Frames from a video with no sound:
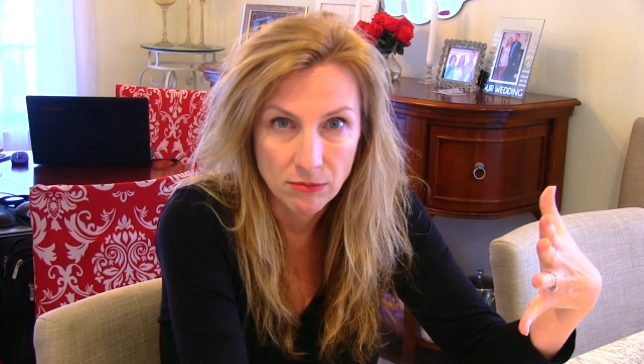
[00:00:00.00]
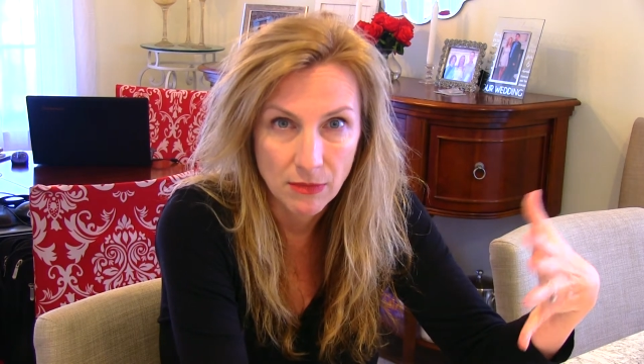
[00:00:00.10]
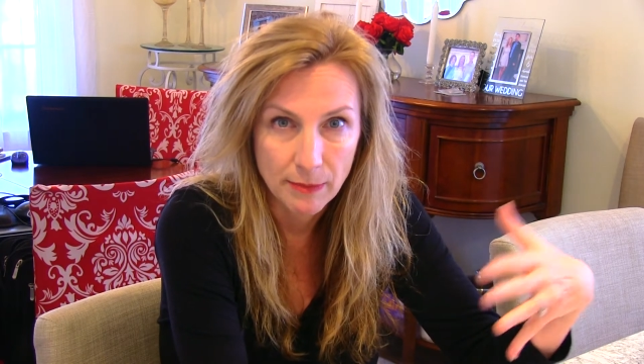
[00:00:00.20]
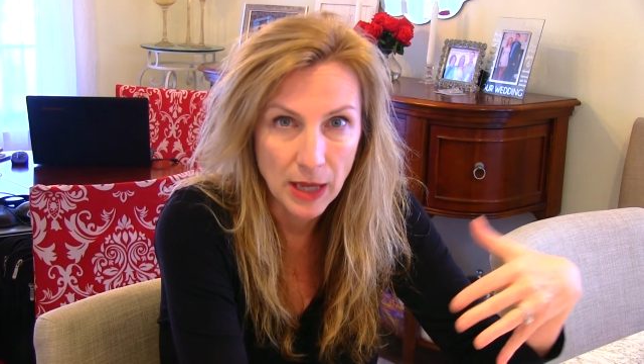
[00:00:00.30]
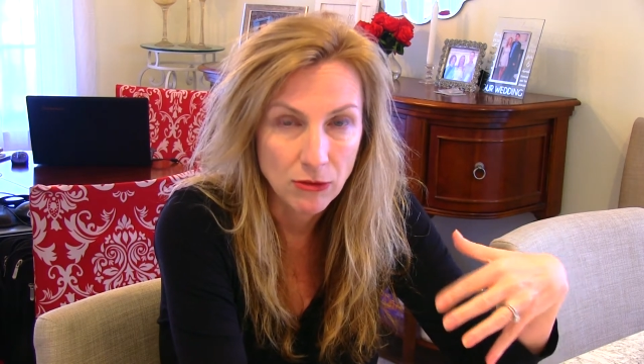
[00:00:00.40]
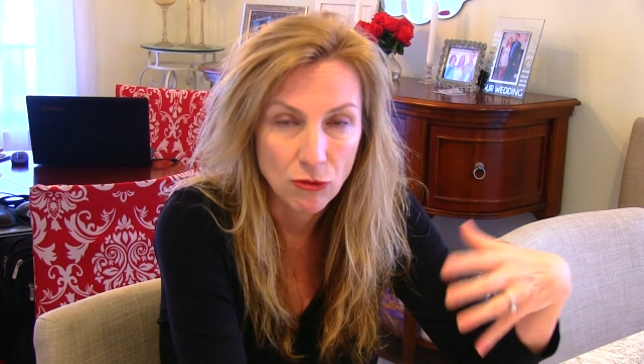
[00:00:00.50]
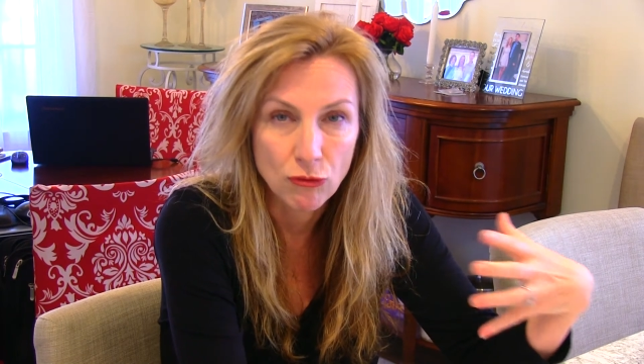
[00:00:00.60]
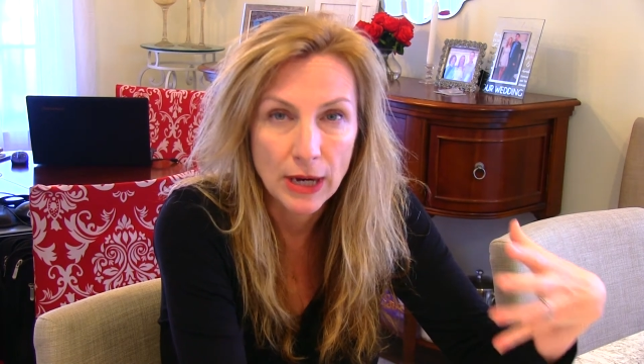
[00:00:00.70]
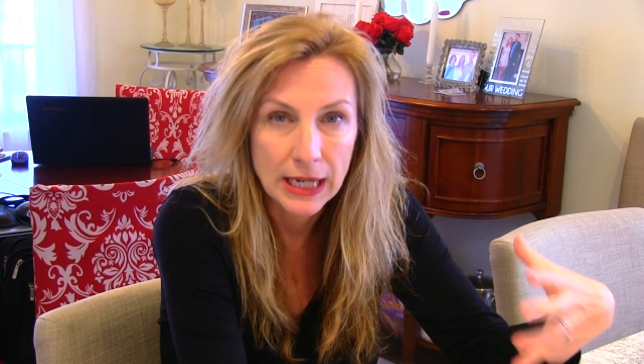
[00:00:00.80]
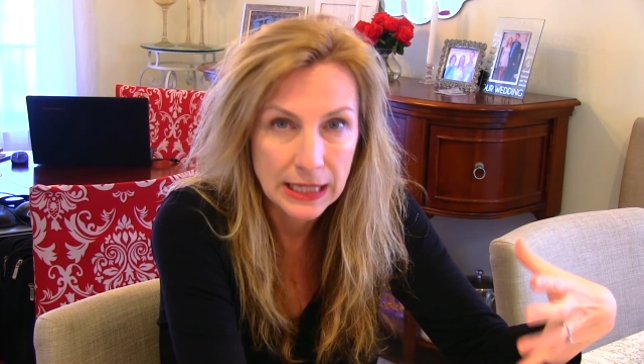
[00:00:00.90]
I'm not
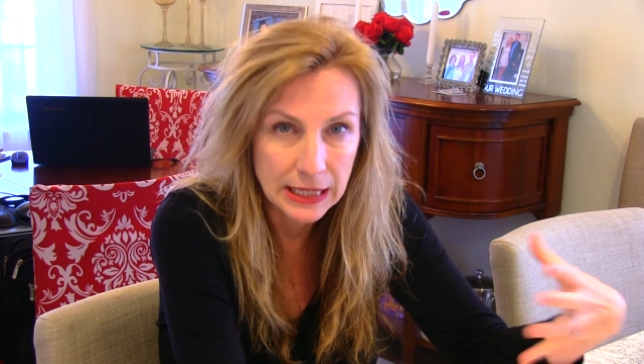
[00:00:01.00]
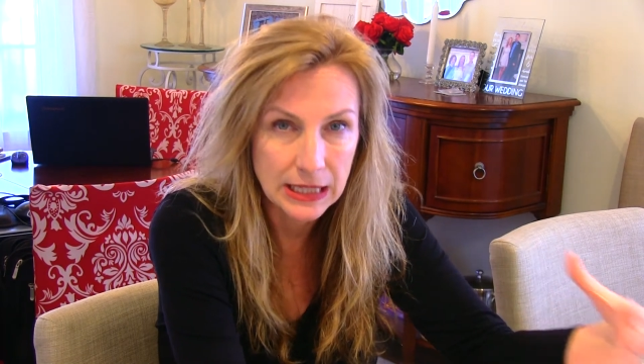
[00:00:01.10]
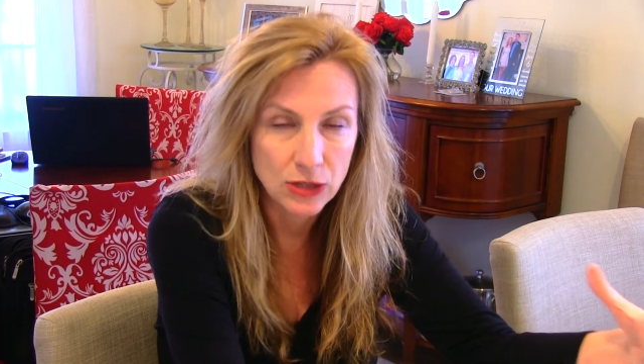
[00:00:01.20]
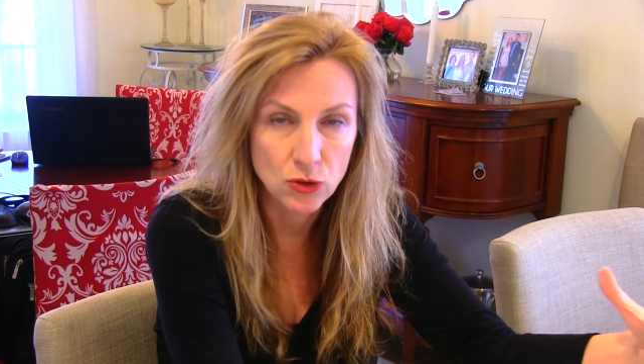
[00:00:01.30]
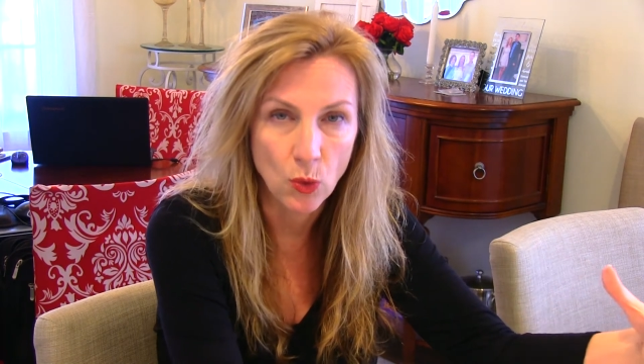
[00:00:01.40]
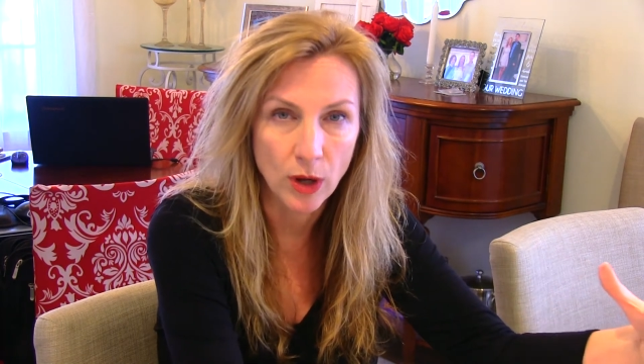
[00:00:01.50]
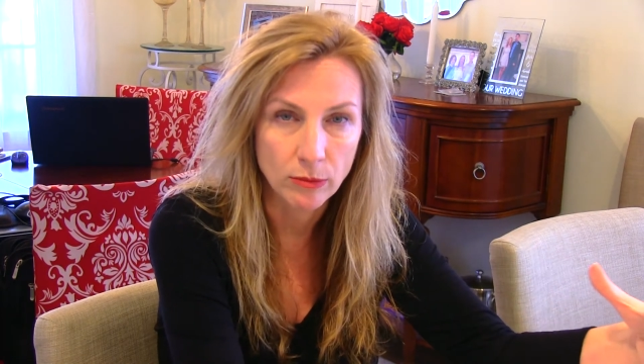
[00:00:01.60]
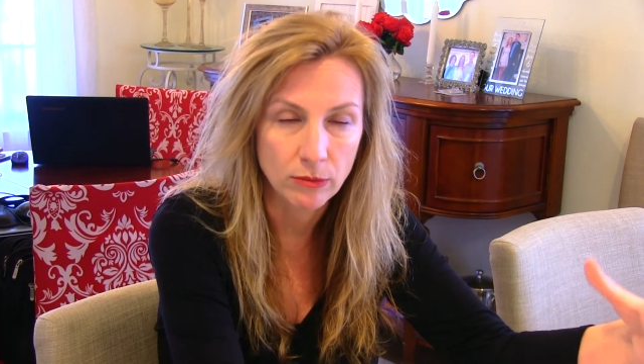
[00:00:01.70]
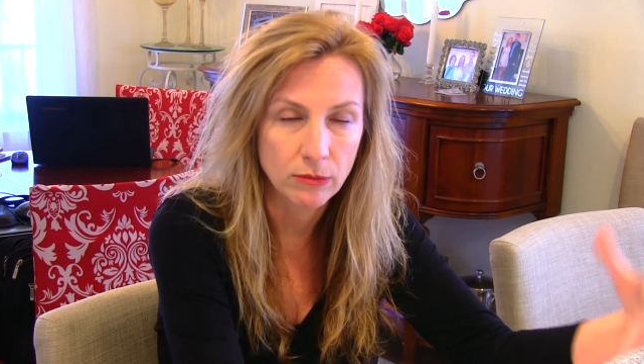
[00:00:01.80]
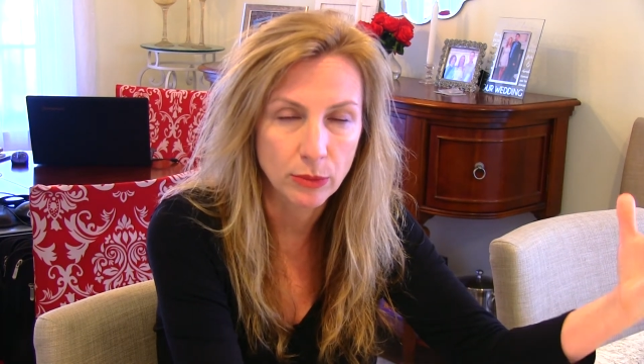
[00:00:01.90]
grading each
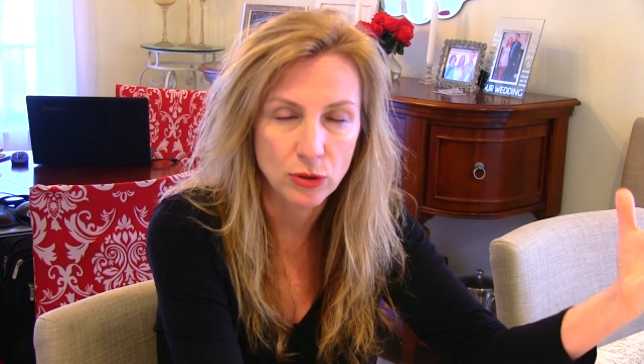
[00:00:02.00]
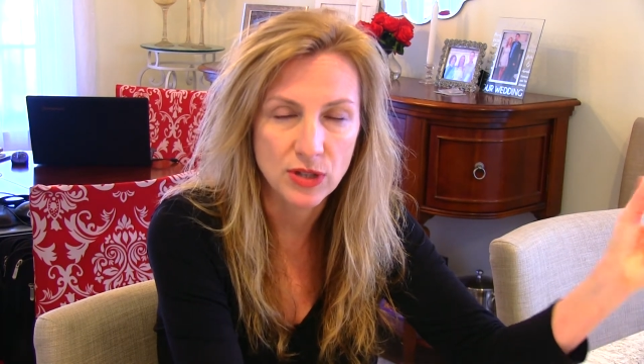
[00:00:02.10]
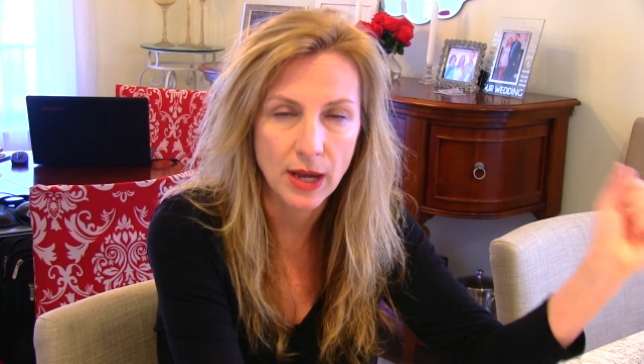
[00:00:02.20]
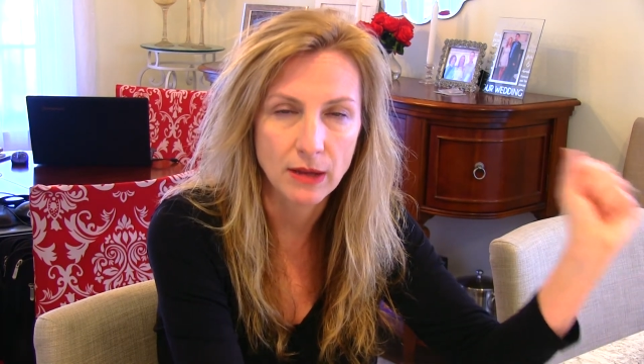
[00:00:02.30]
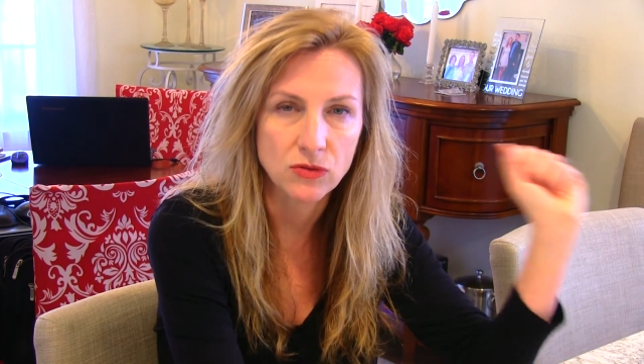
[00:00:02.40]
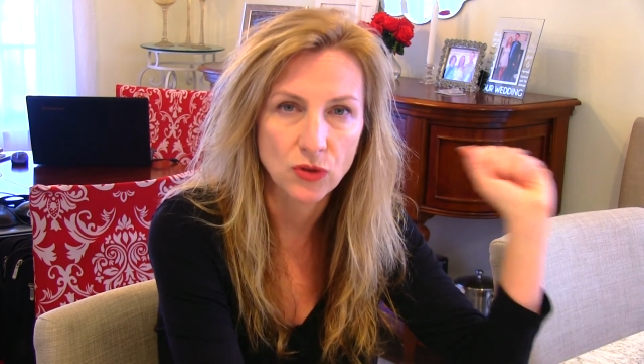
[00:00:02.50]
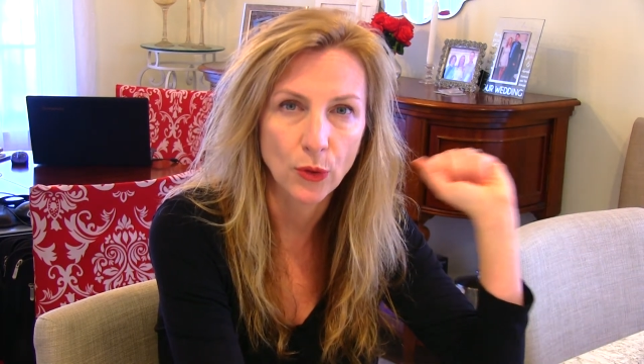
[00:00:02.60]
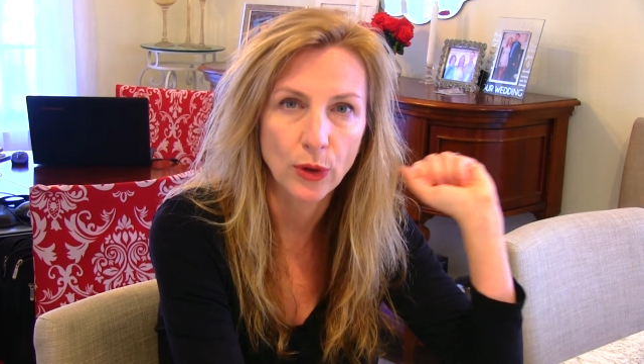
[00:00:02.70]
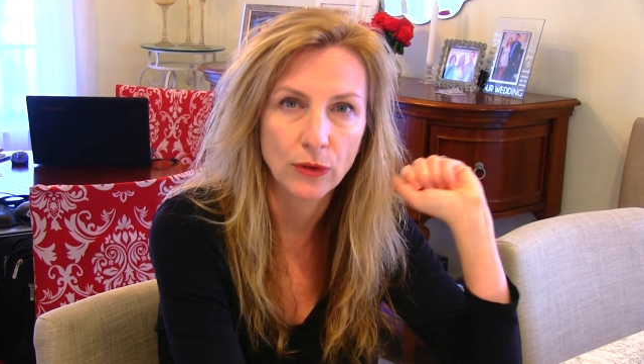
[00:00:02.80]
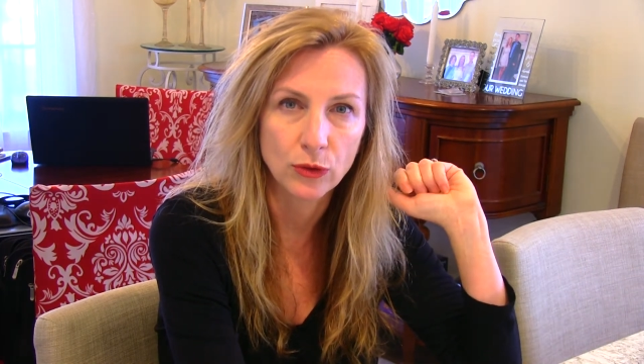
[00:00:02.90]
one per se.
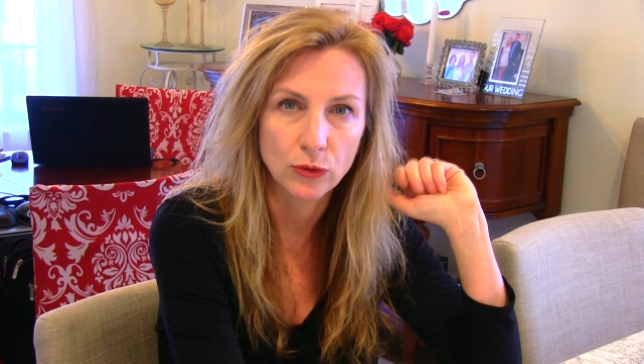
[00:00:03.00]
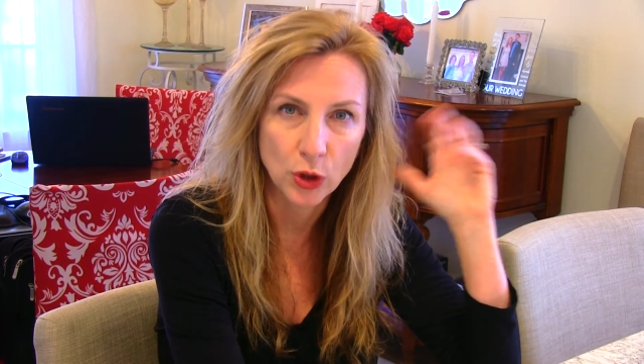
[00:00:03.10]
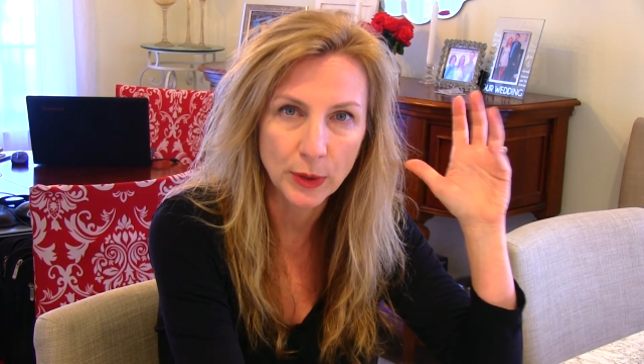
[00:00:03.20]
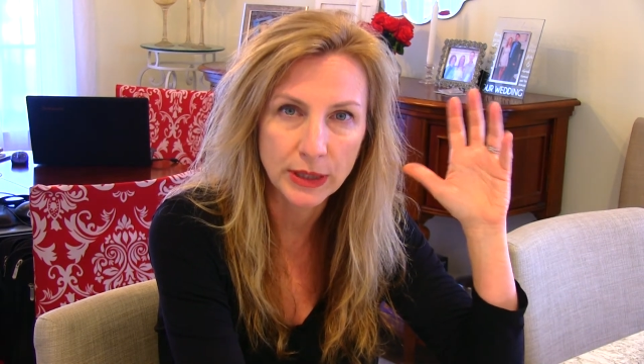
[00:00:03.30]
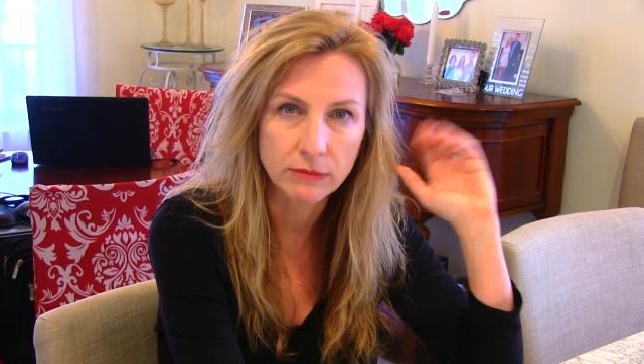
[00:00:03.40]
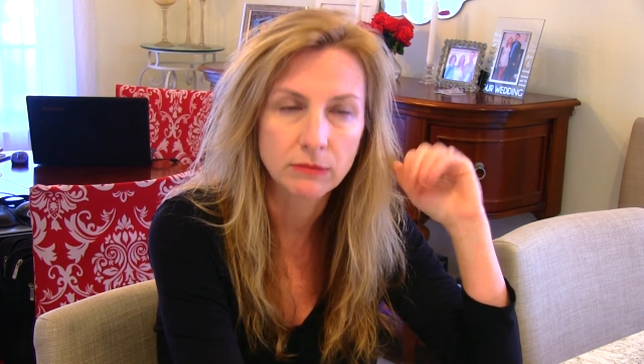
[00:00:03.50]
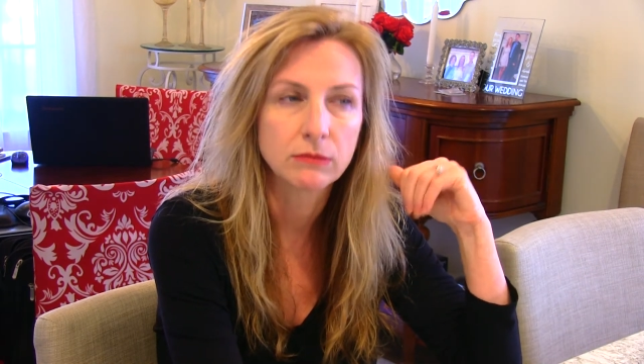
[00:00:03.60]
So if you do it,